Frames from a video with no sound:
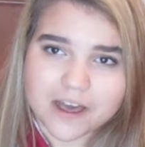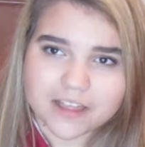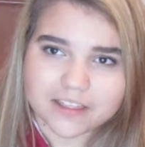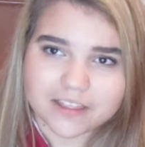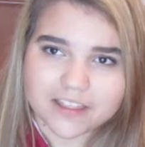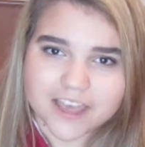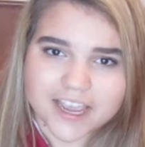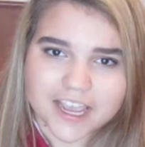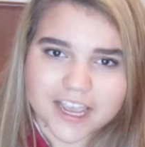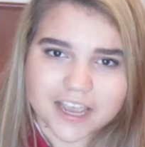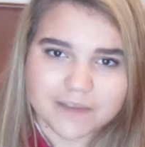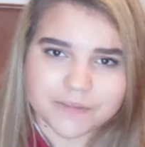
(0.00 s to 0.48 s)

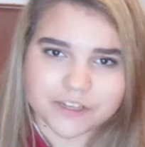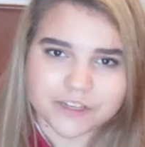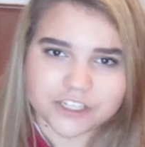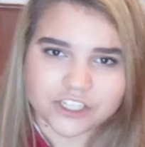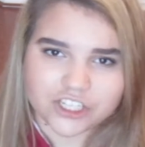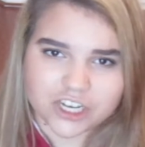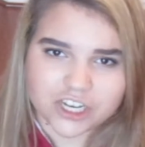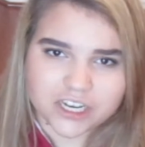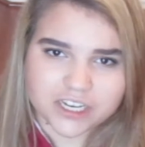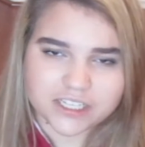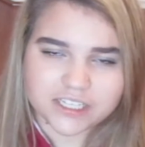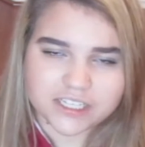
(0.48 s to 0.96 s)
like I
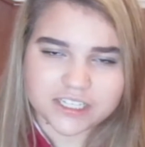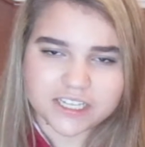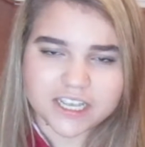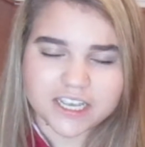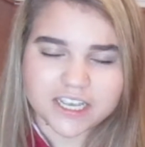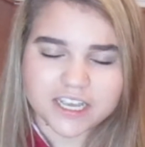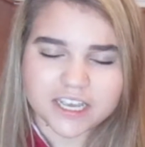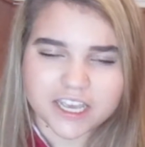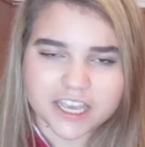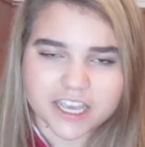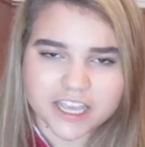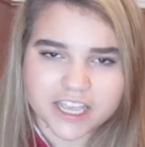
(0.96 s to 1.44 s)
mentioned
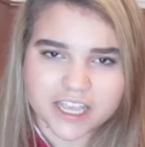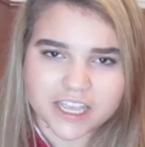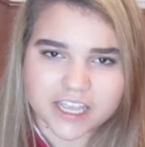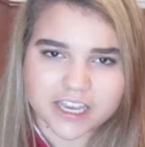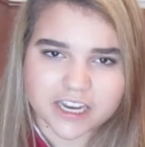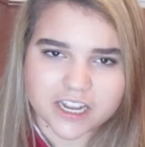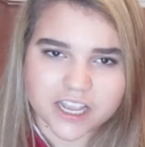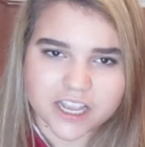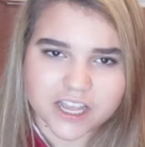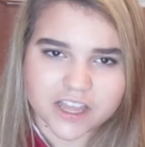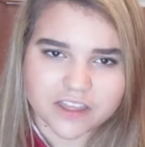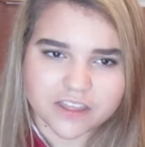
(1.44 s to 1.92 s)

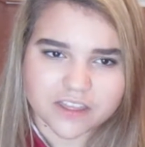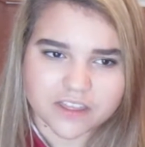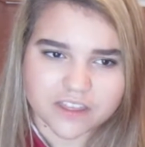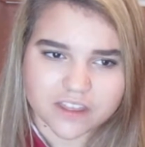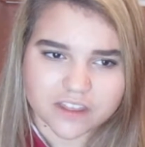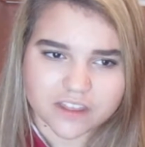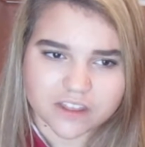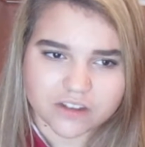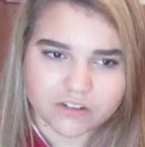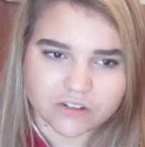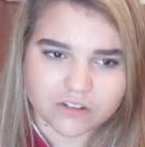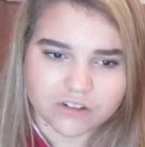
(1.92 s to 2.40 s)
in the
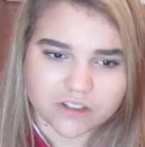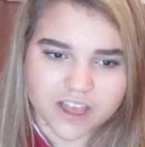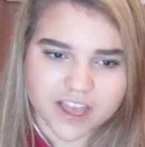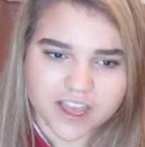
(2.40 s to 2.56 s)
little,